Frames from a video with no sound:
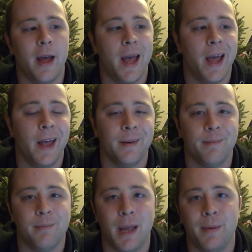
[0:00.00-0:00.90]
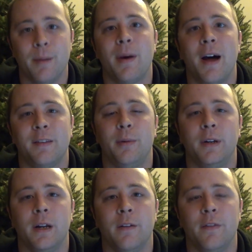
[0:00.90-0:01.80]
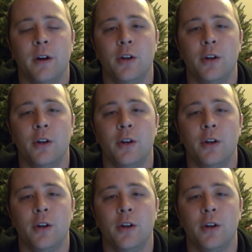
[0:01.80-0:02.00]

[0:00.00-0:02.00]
and maybe the possibility of